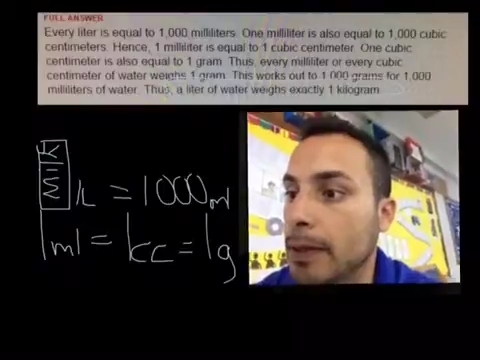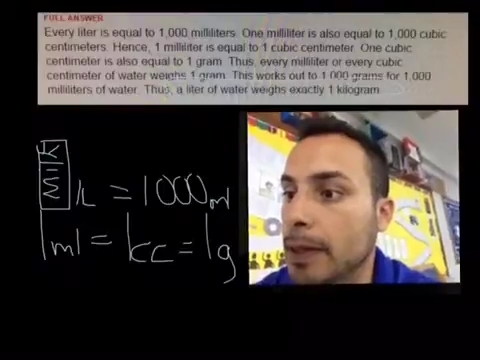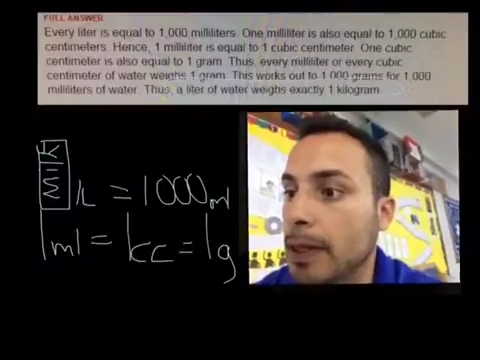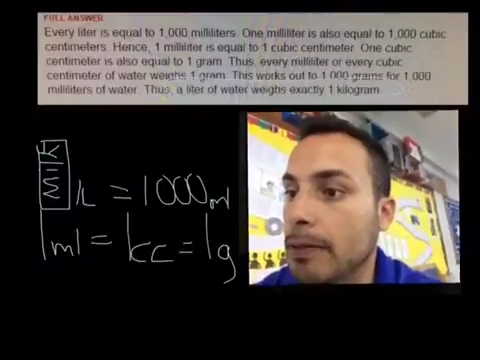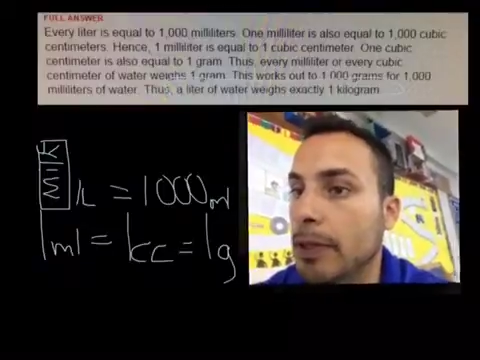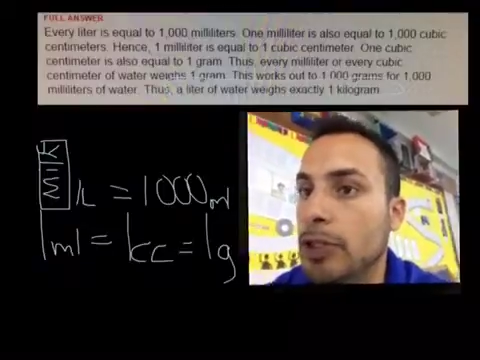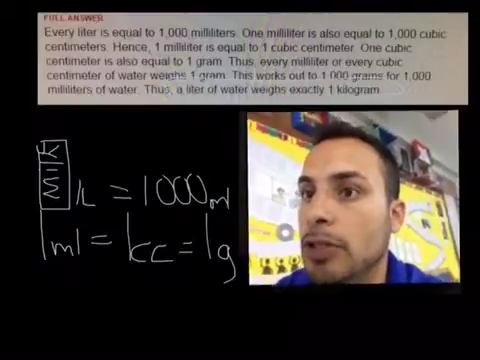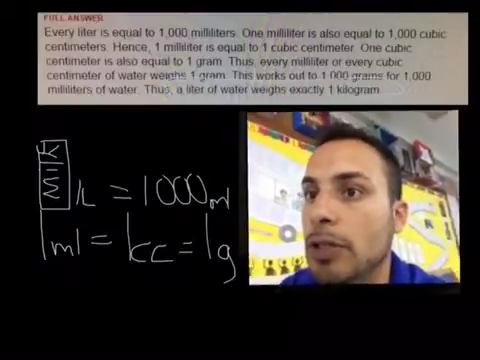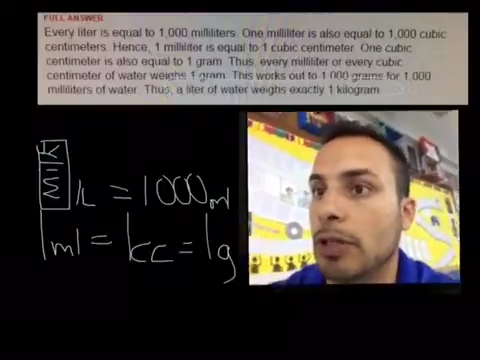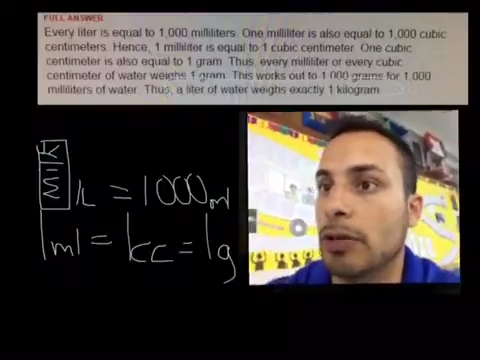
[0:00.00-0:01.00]
Okay, make
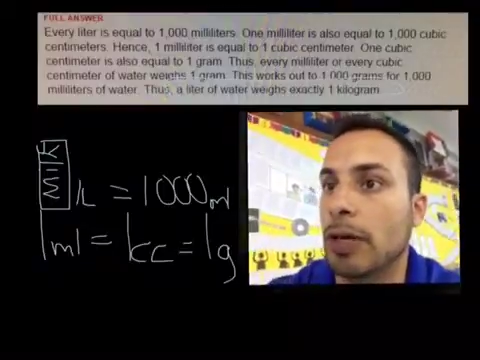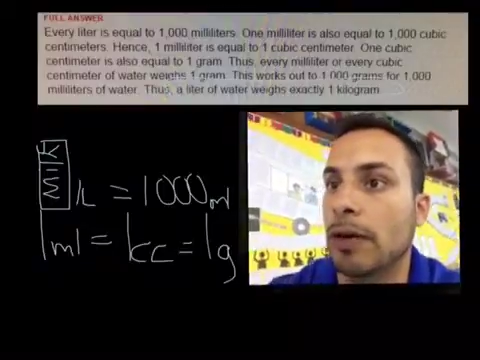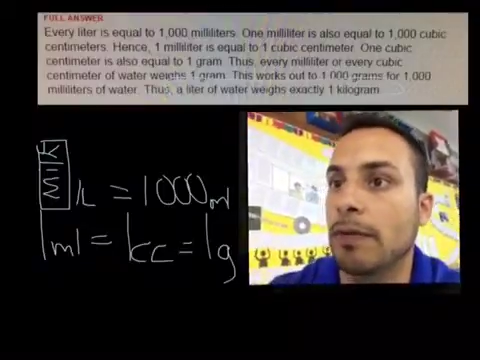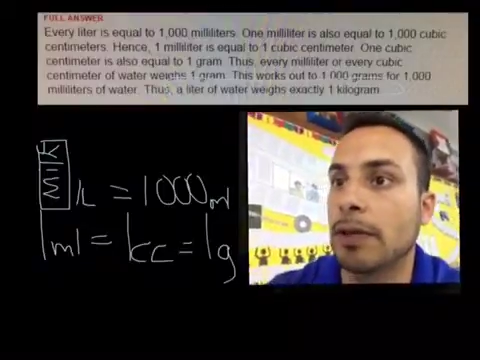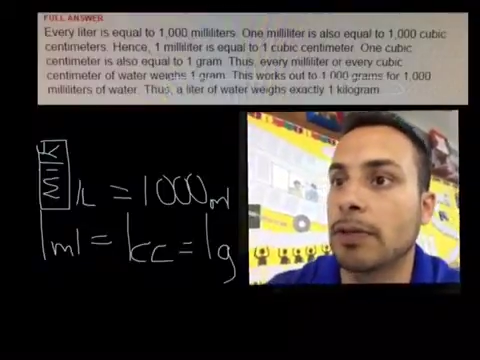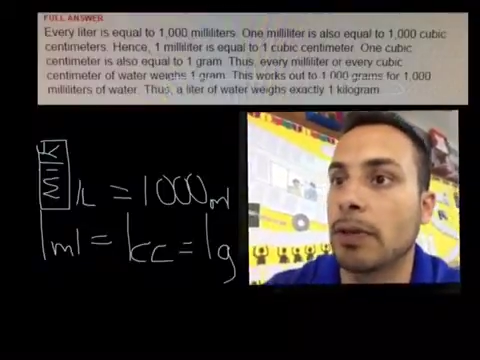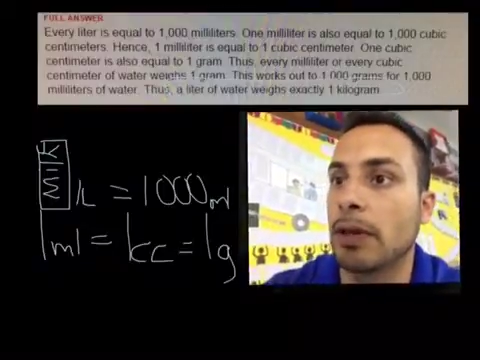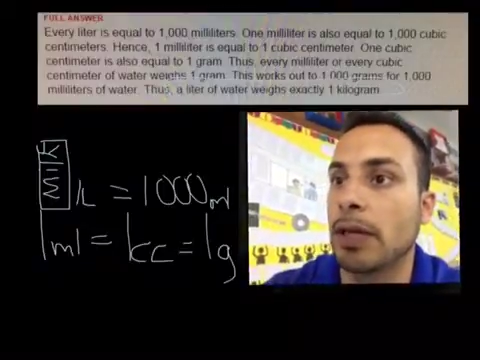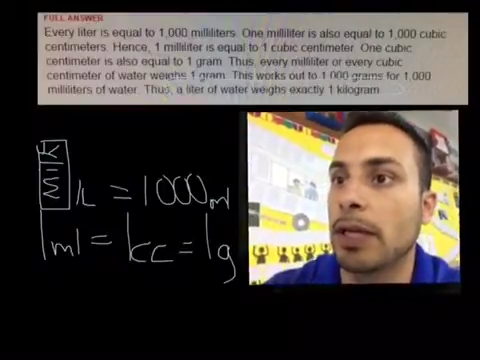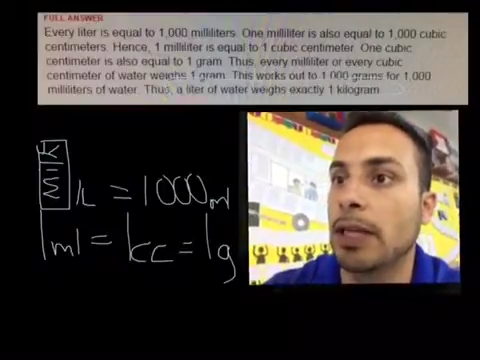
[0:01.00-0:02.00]
sure that you have this.
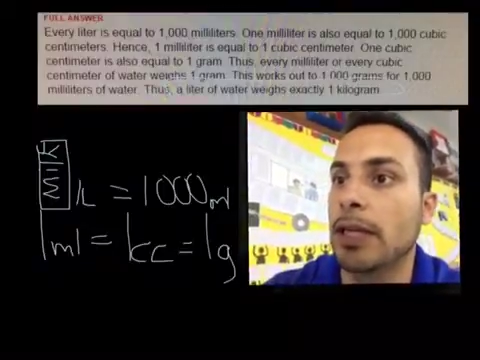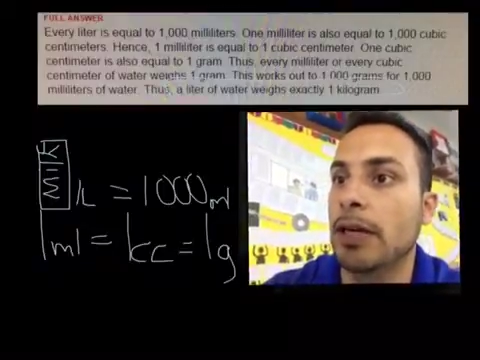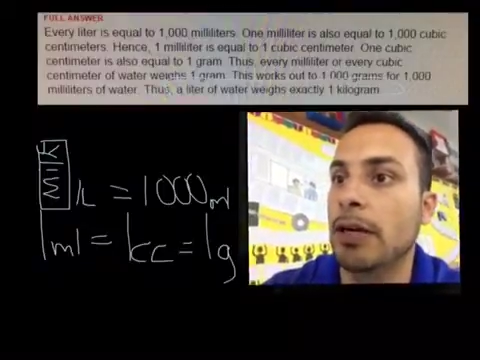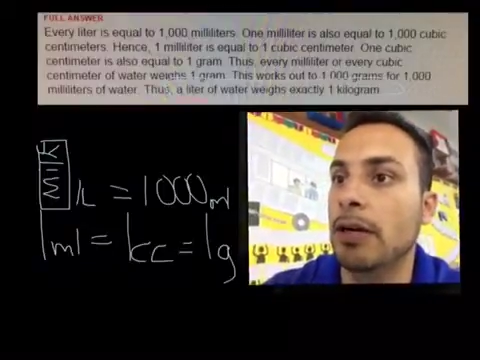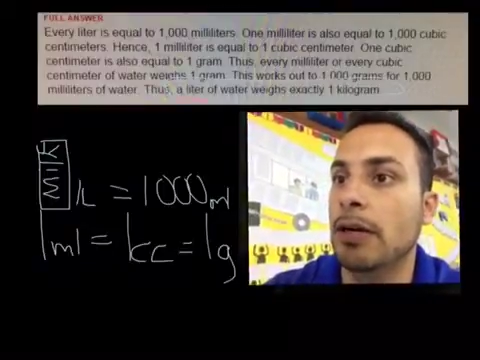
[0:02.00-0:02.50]
A liter